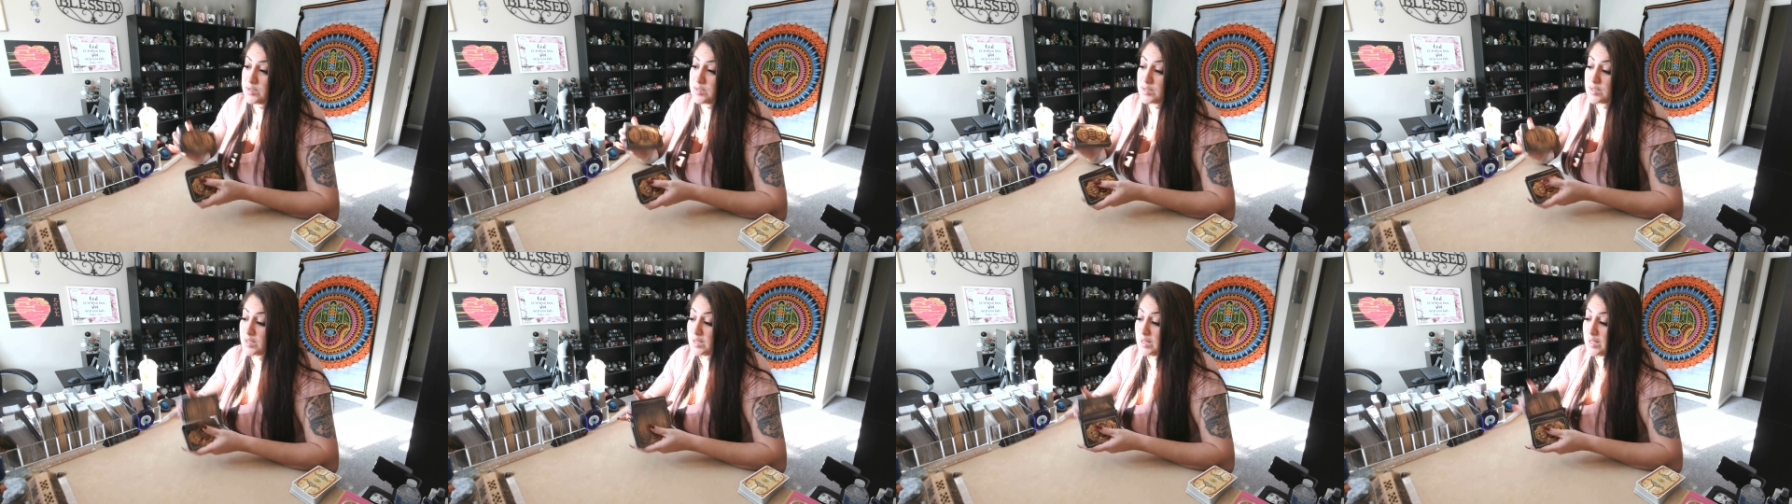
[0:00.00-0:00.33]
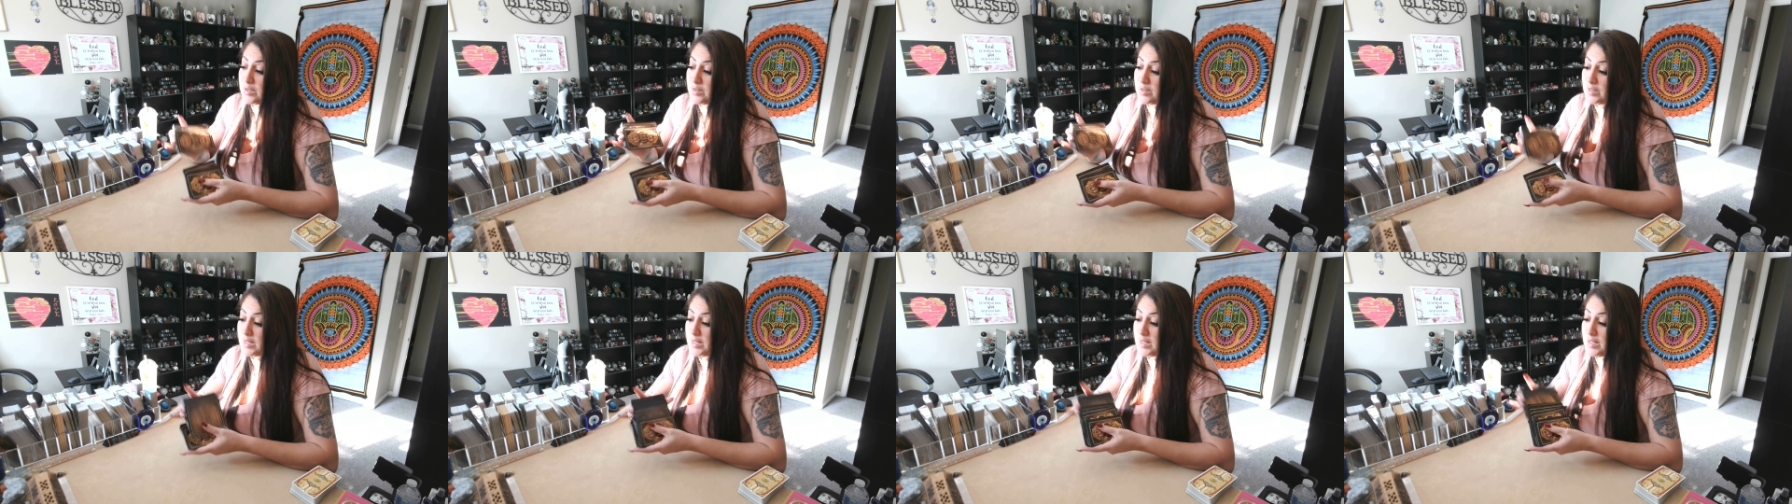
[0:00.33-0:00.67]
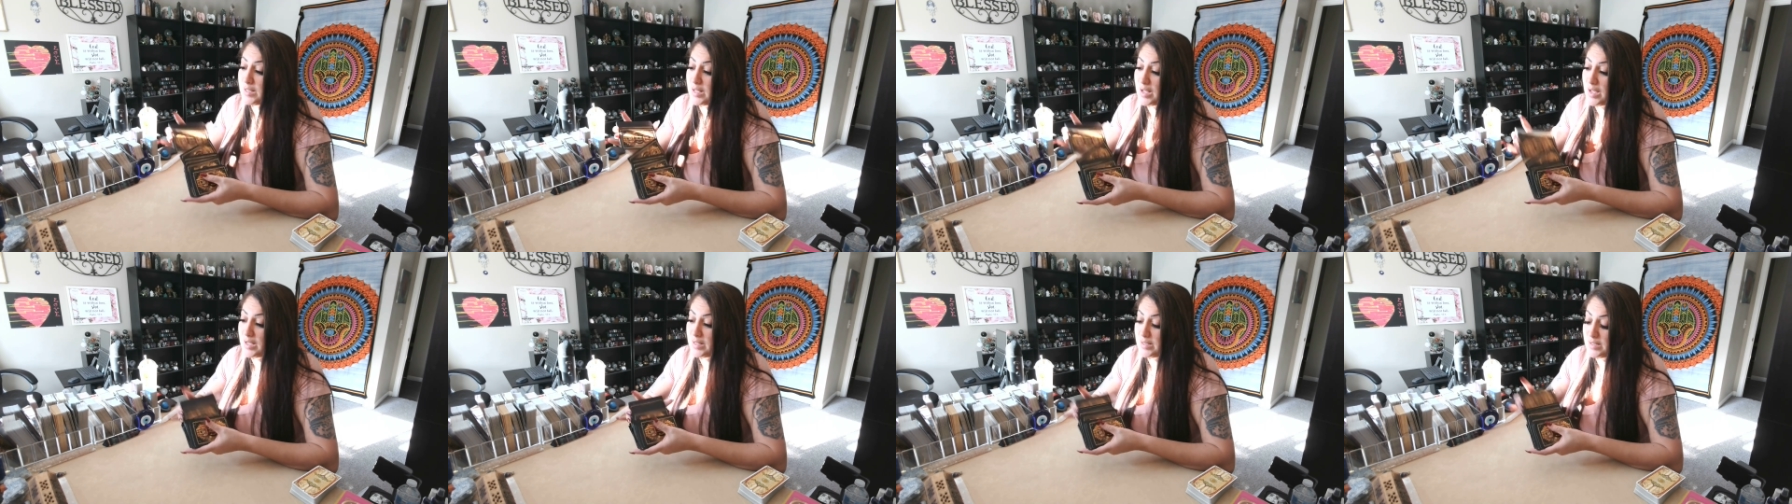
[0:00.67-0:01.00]
Clarity,
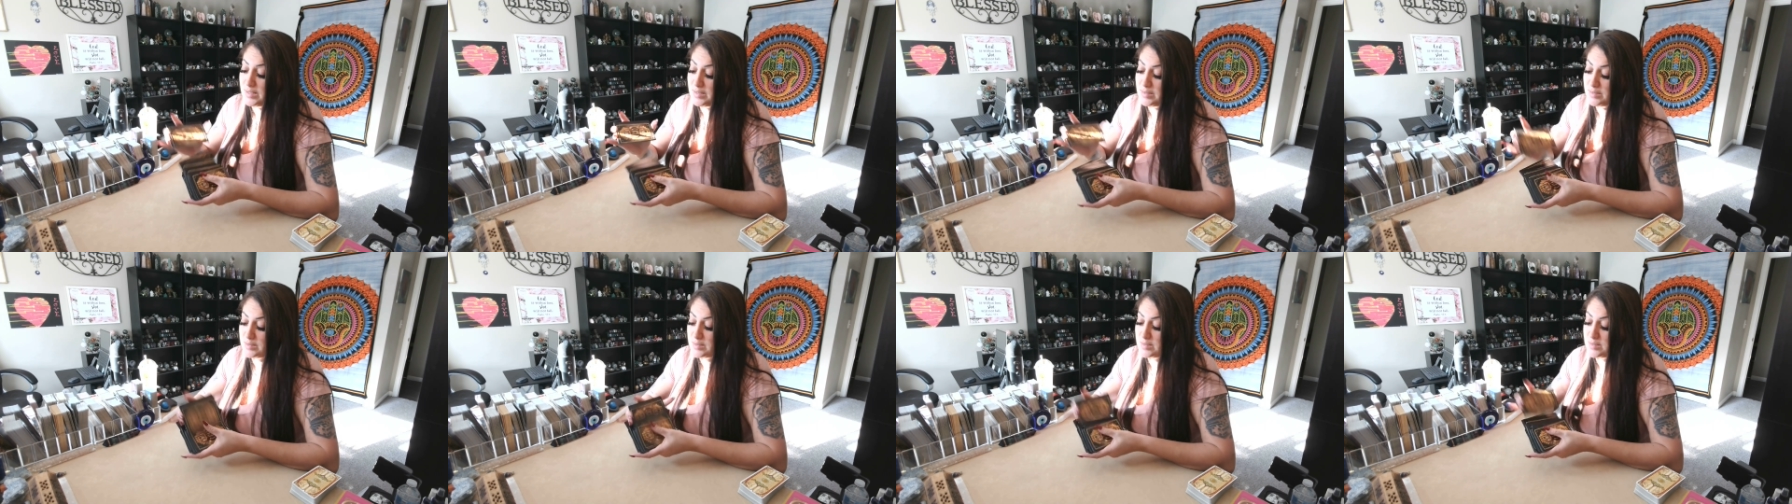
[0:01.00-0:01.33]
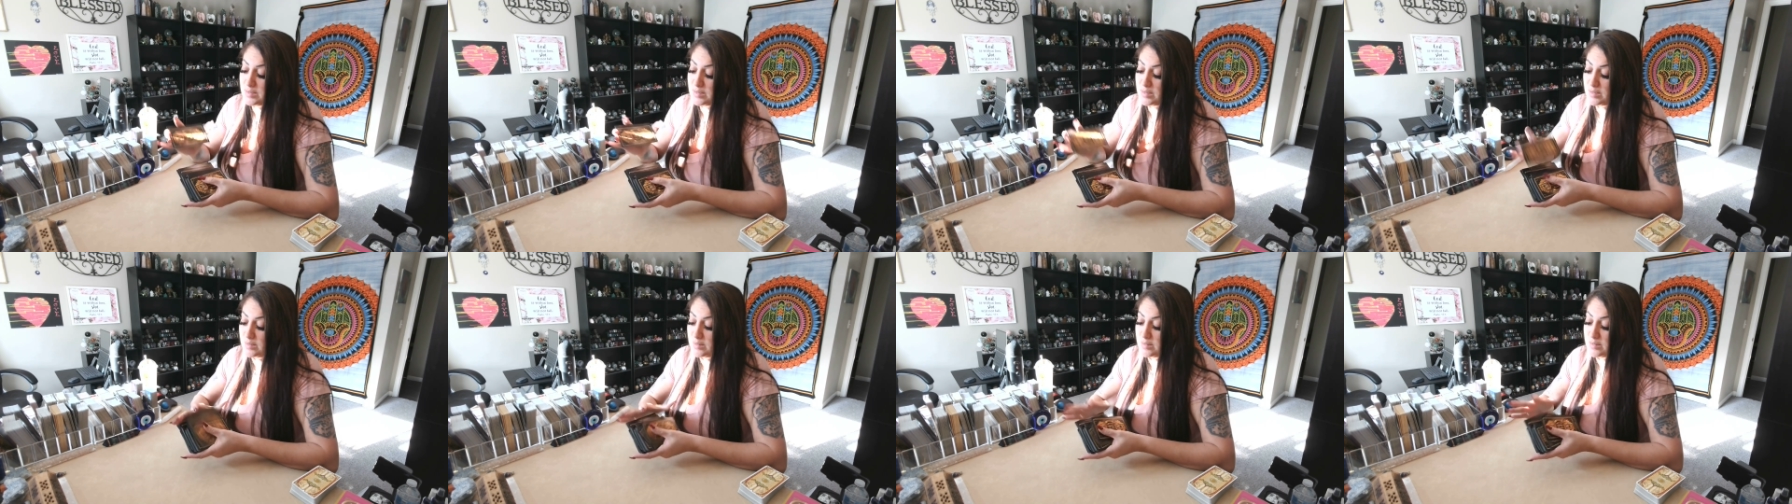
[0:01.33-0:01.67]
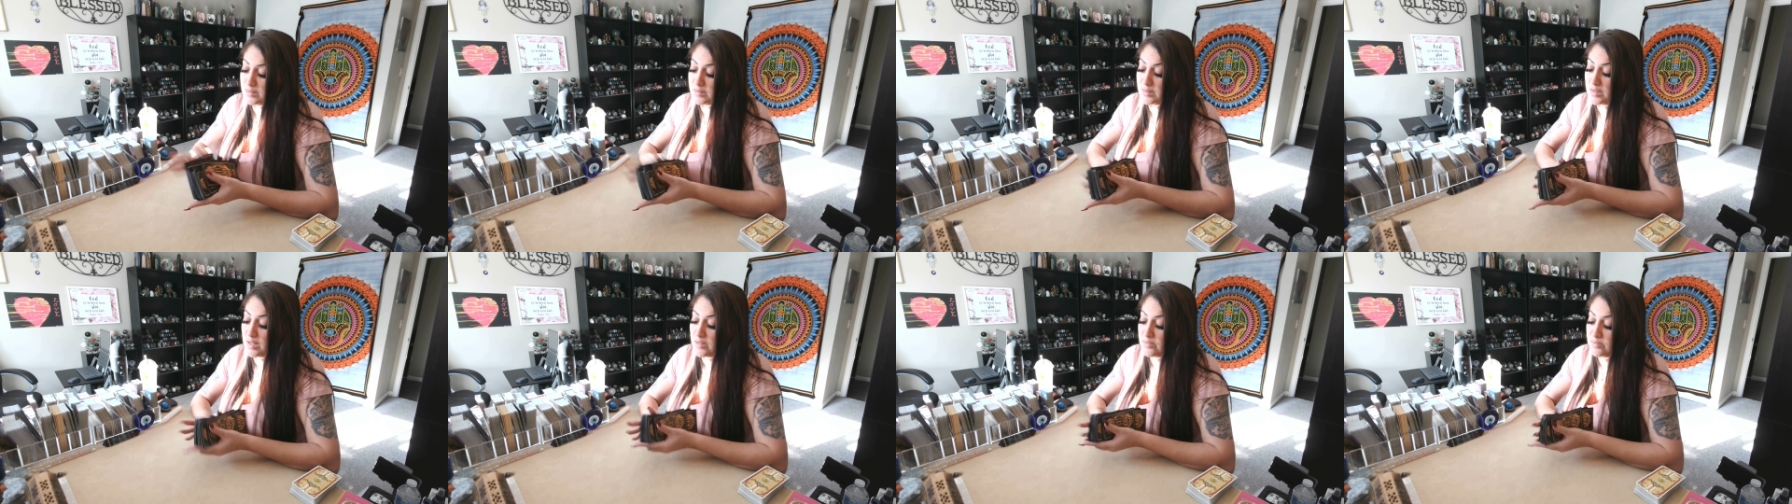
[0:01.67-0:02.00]
guidance,
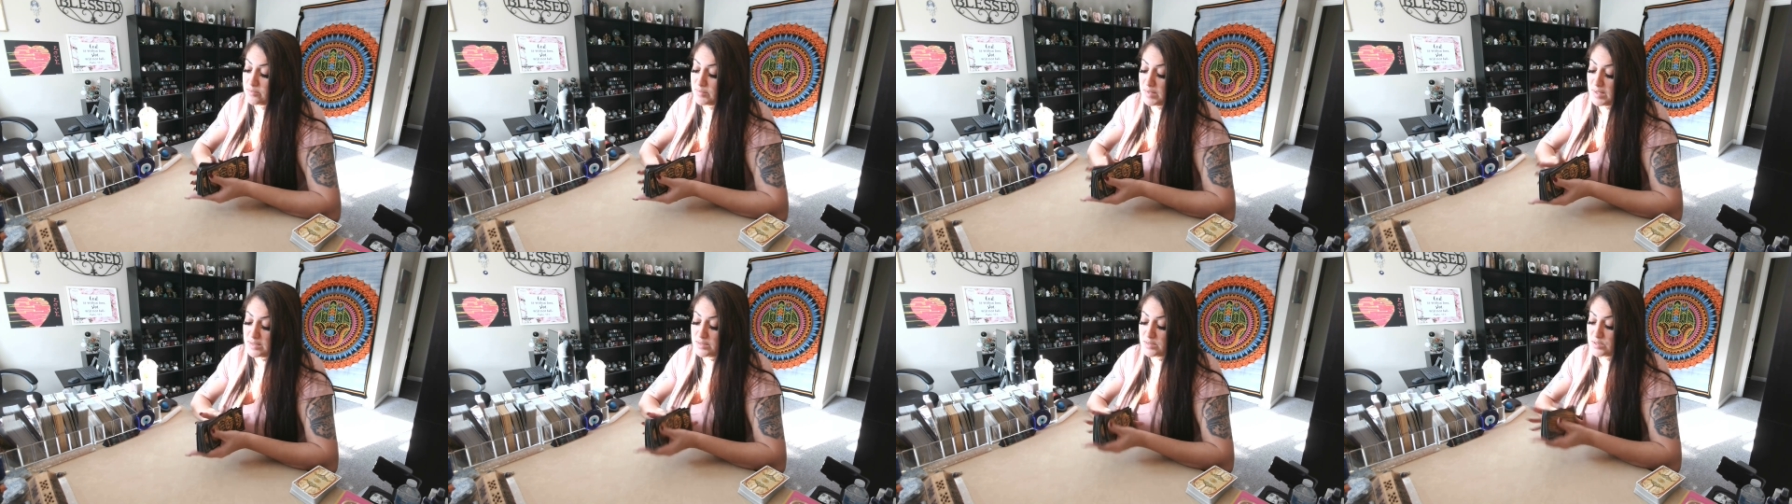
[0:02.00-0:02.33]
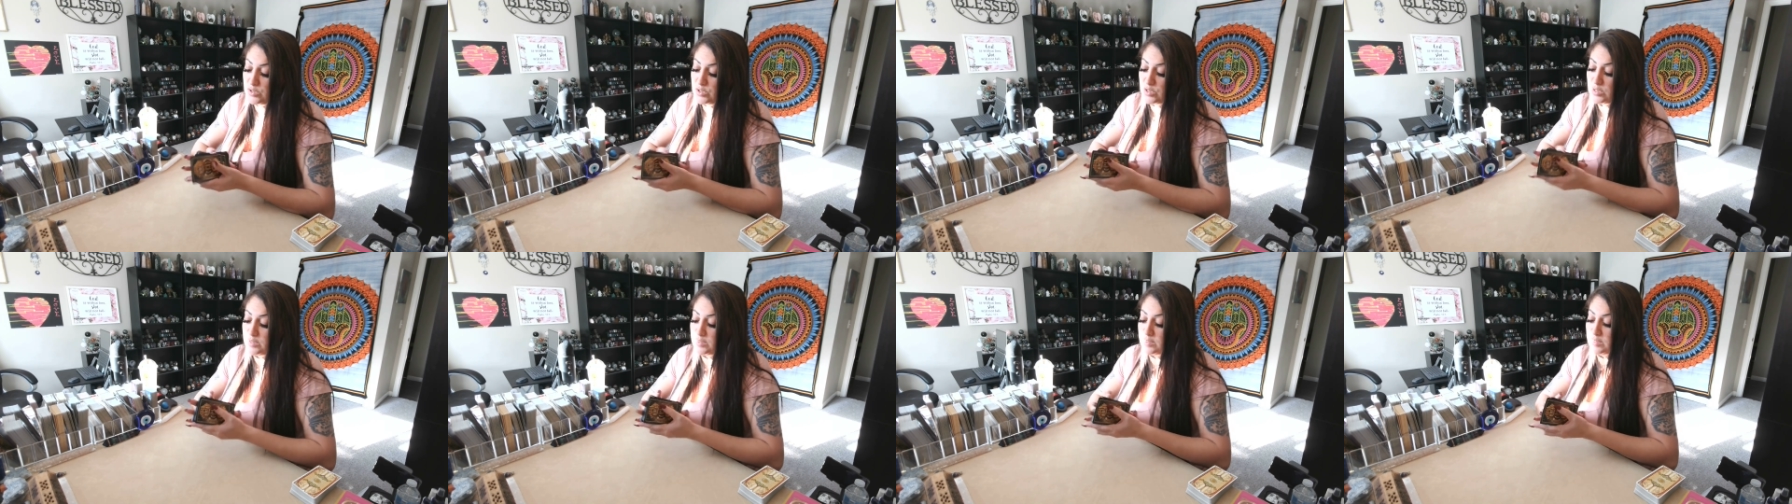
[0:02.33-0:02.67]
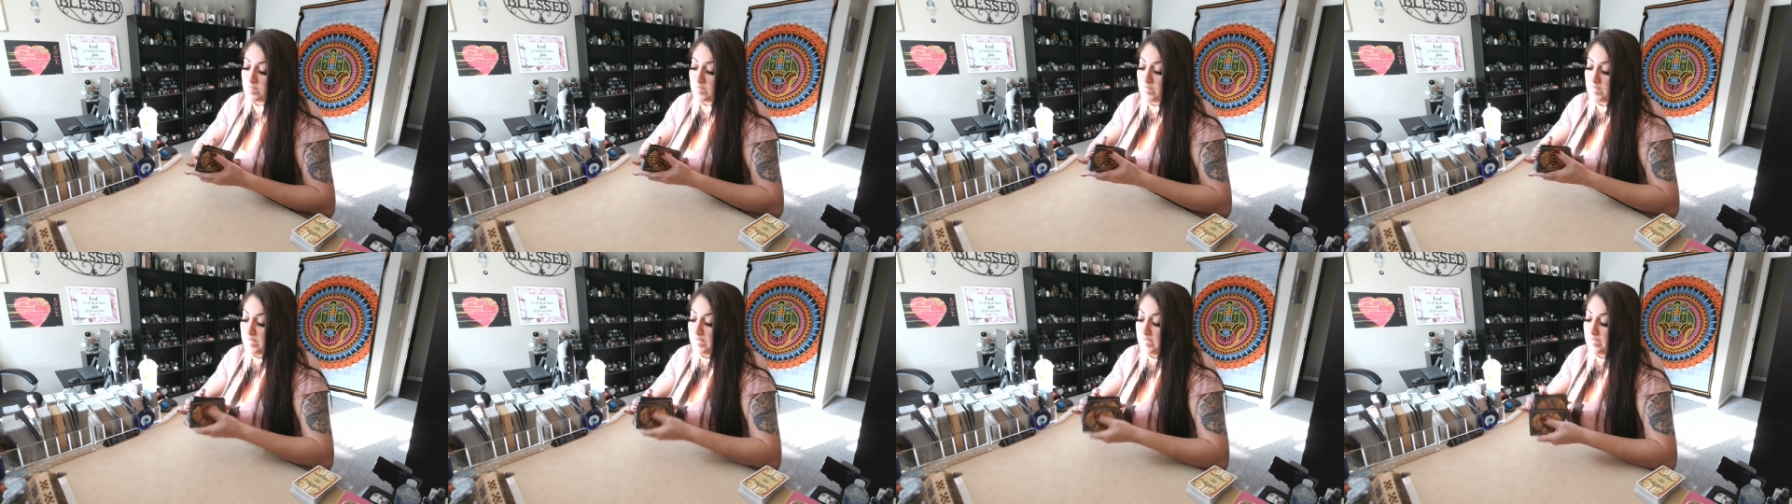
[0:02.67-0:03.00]
love messages.
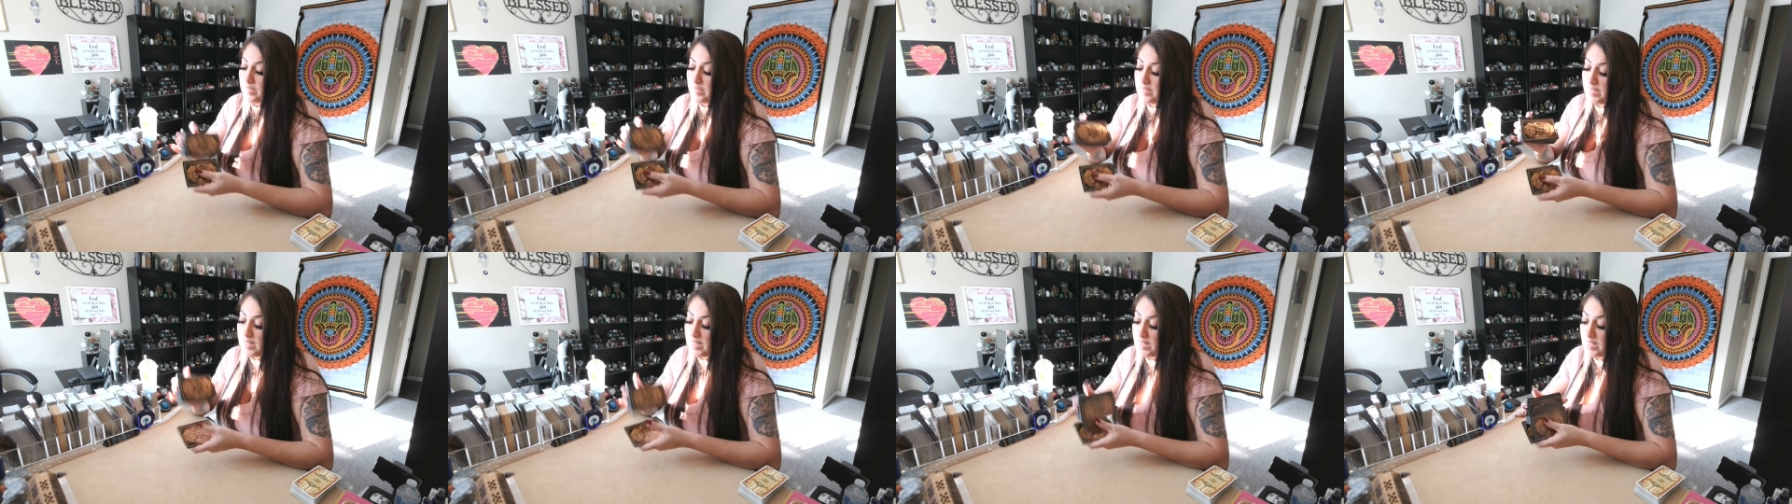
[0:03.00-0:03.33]
Clarity,